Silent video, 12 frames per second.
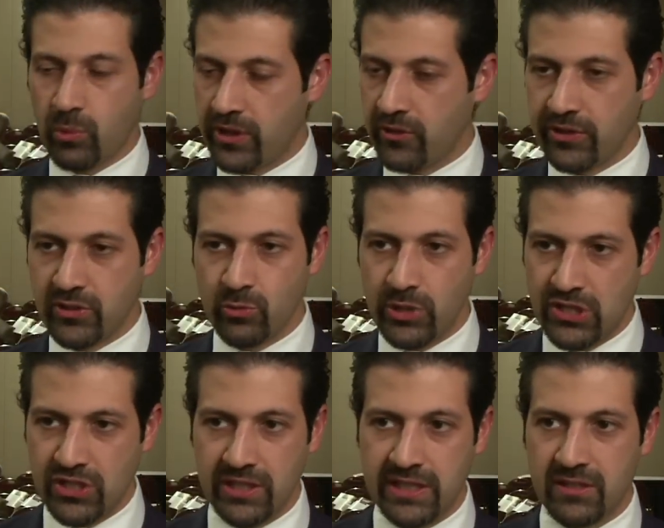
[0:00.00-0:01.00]
whether it's
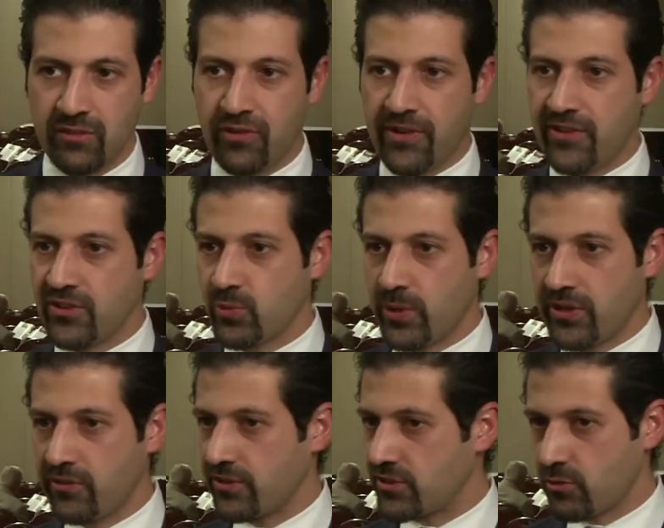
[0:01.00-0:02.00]
regional interference,
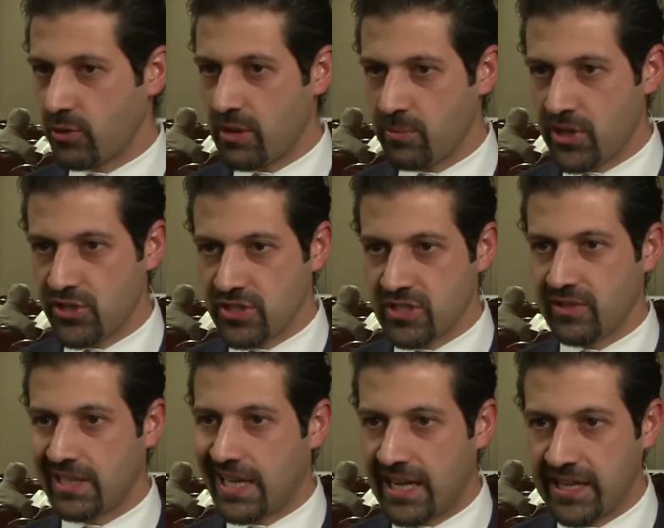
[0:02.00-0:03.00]
whether it's a re-emergence of
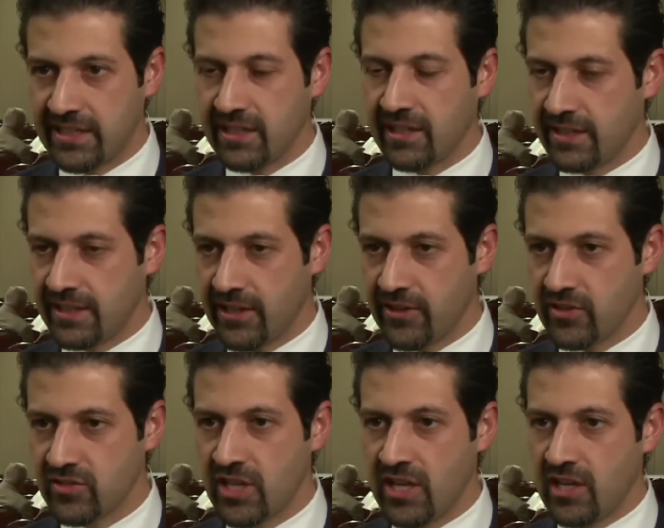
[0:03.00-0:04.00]
Al Qaeda and
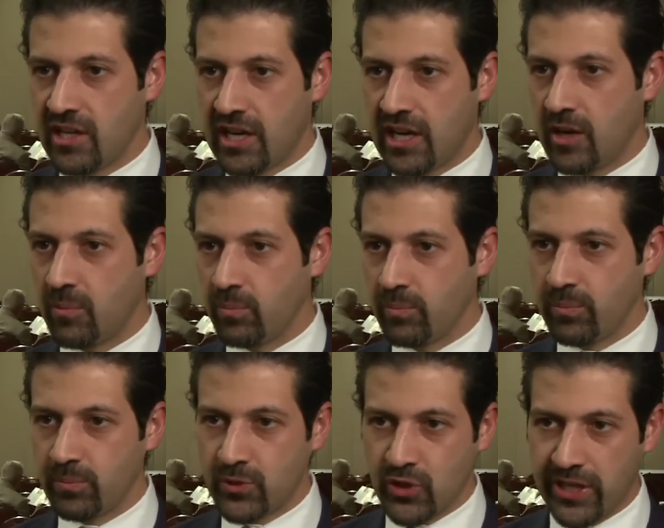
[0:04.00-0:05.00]
others, um,
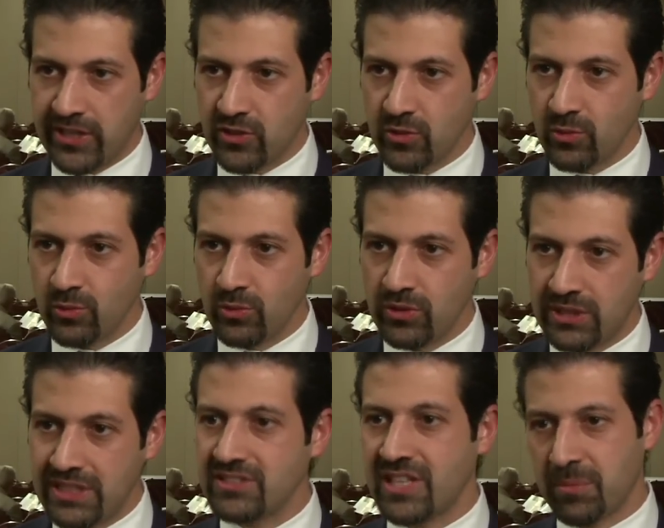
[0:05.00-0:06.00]
try to
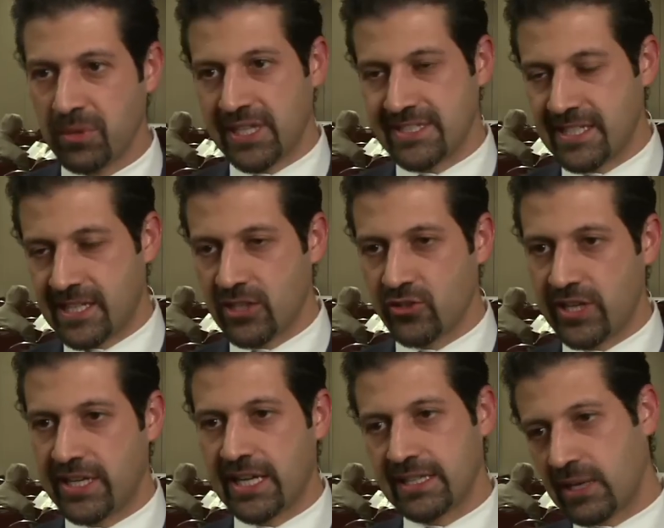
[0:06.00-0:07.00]
destabilize the country
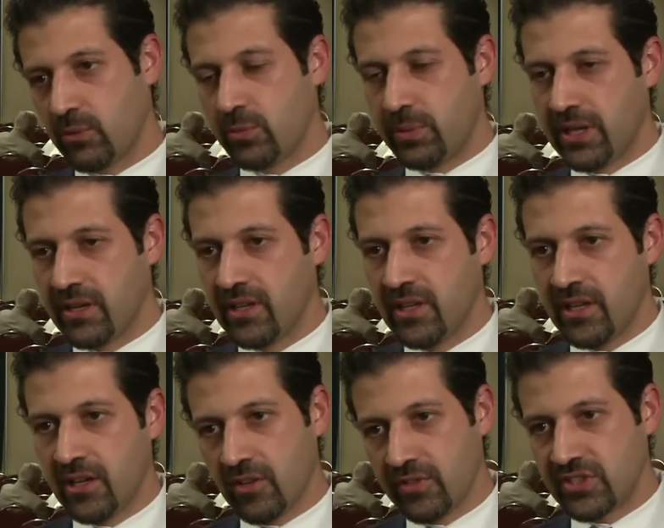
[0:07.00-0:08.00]
again. That would be a,
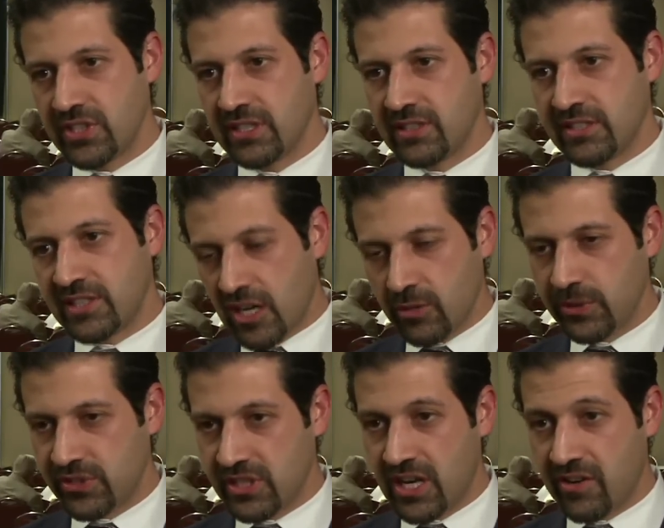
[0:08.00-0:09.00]
obviously a, a, terrible
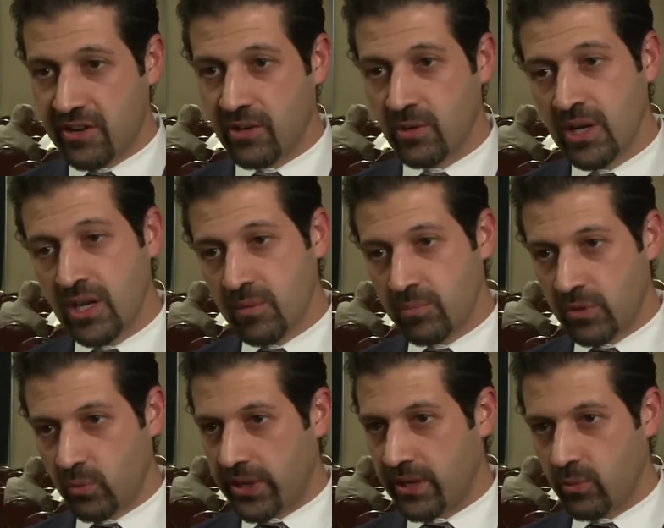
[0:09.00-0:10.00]
scenario,
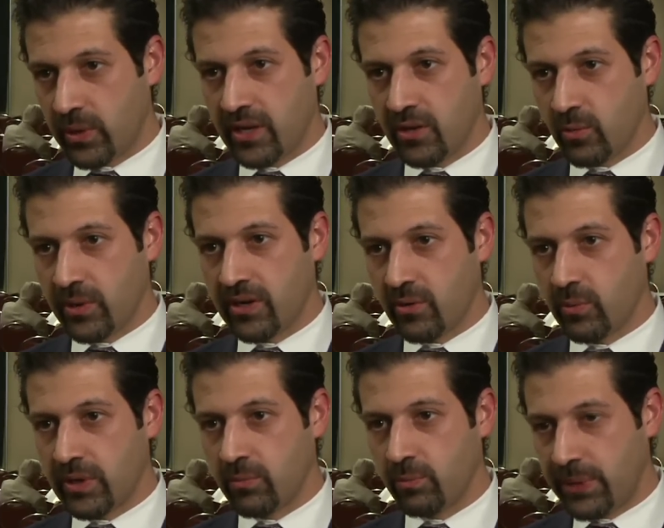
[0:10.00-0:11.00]
but we're, we're, we're,
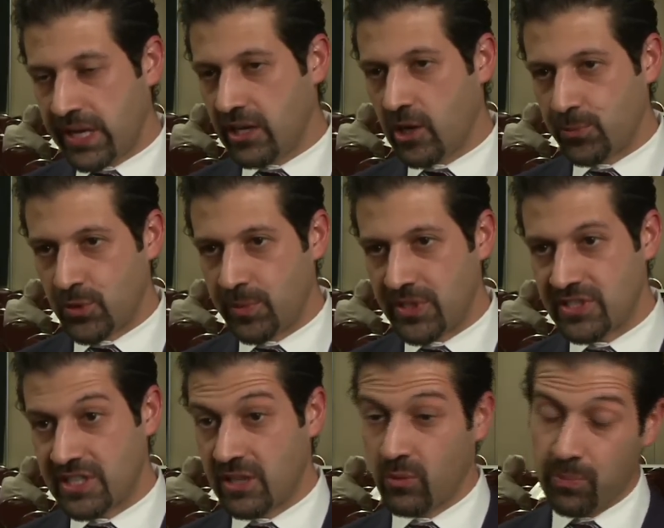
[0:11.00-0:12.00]
we're being
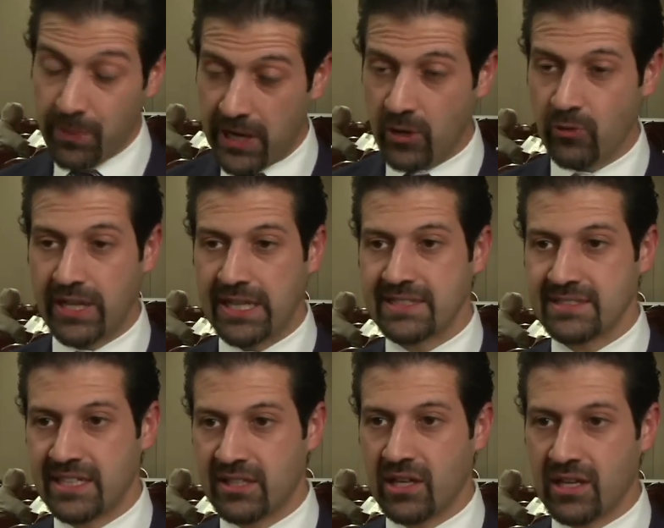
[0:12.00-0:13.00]
optimistic, we're being realistic.